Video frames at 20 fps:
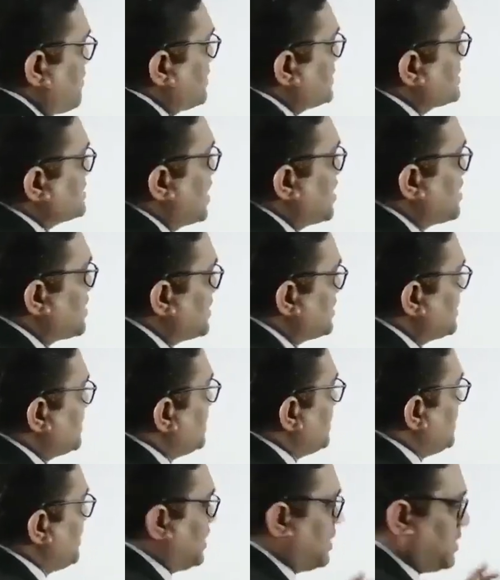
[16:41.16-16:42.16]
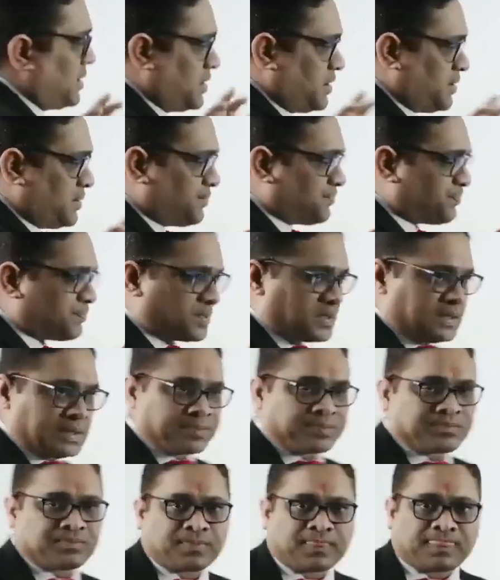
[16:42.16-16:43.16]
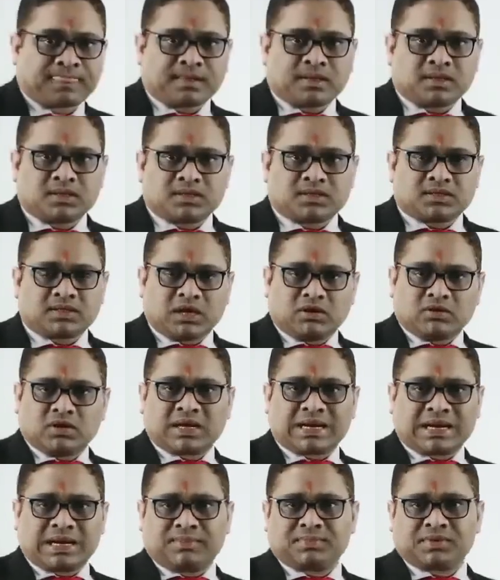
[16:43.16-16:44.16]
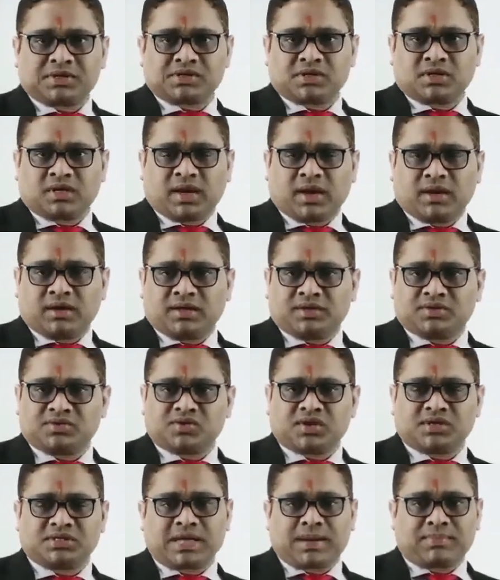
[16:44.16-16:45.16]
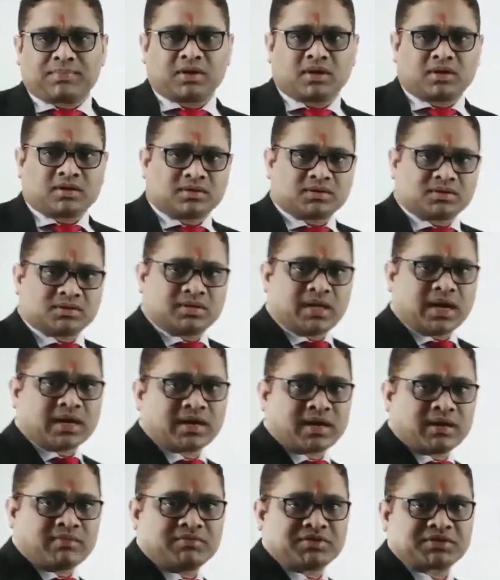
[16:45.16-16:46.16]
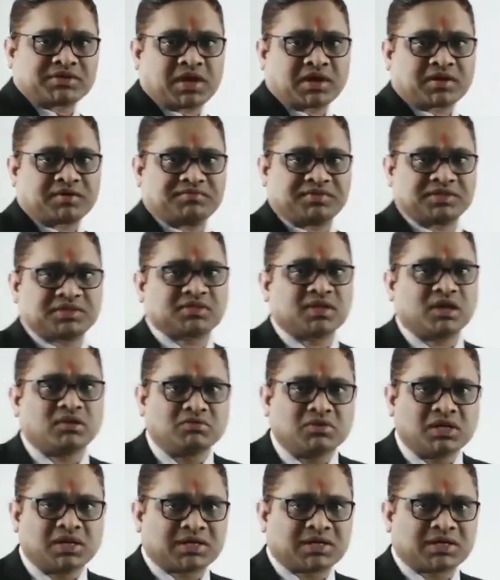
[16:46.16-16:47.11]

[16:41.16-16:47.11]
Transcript: we started the cellular adaptation and injury chapter, that time we started with cellular